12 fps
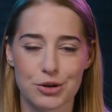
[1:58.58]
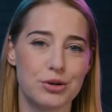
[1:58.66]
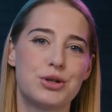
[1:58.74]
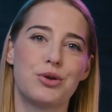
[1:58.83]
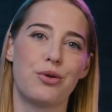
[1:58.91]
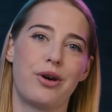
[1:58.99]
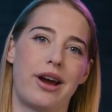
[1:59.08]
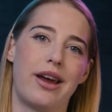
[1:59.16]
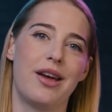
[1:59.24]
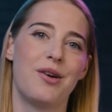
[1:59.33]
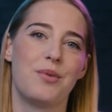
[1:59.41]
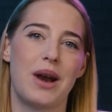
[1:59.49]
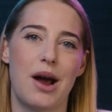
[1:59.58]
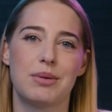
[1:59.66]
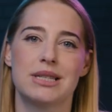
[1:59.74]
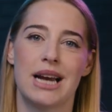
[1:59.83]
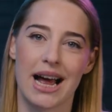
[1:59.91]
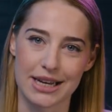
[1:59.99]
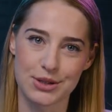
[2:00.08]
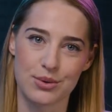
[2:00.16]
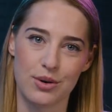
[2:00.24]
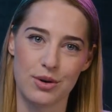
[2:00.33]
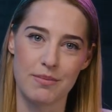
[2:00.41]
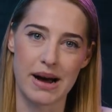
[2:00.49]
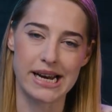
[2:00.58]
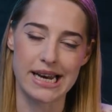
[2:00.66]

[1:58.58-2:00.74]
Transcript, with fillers: True story, when I was in high school, my